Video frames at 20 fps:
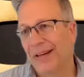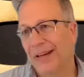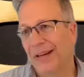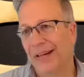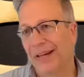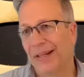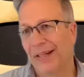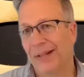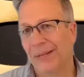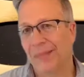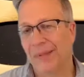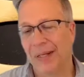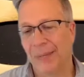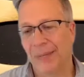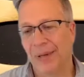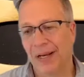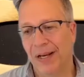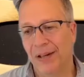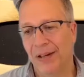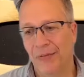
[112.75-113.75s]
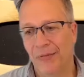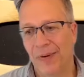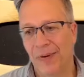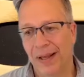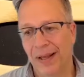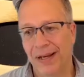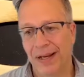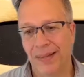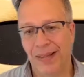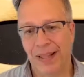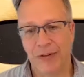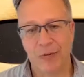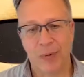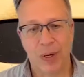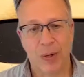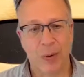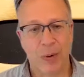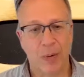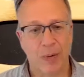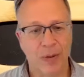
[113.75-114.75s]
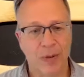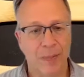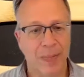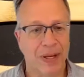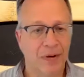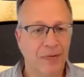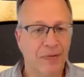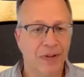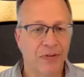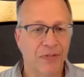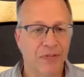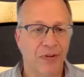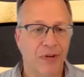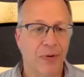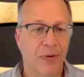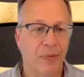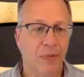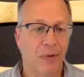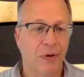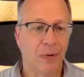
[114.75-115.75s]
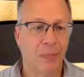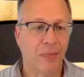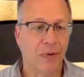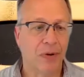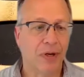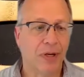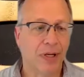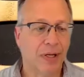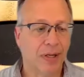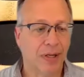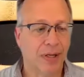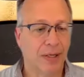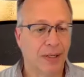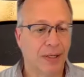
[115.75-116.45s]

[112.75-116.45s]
and it's fine, and that's why we wrote the manifesto and wrote a book.